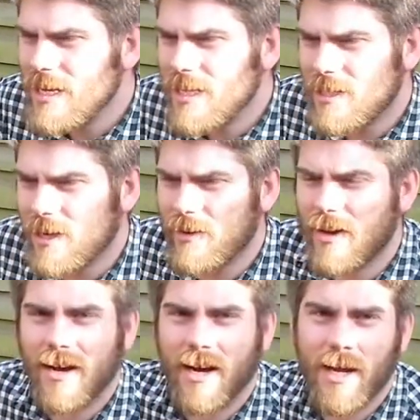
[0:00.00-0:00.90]
So
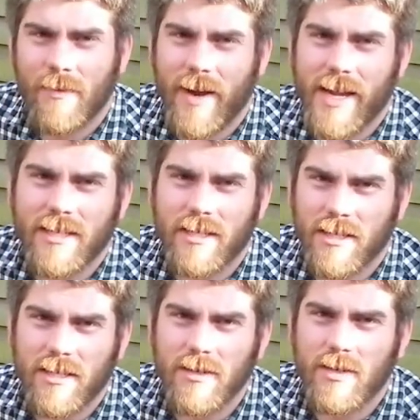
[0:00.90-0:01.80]
I had planned
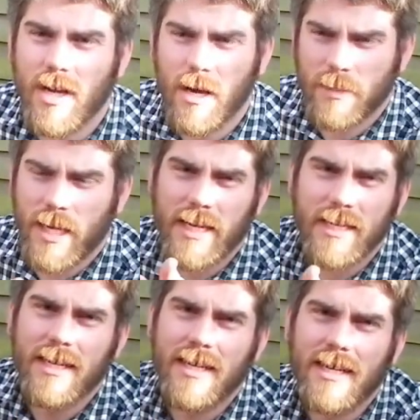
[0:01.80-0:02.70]
just to use sharp sand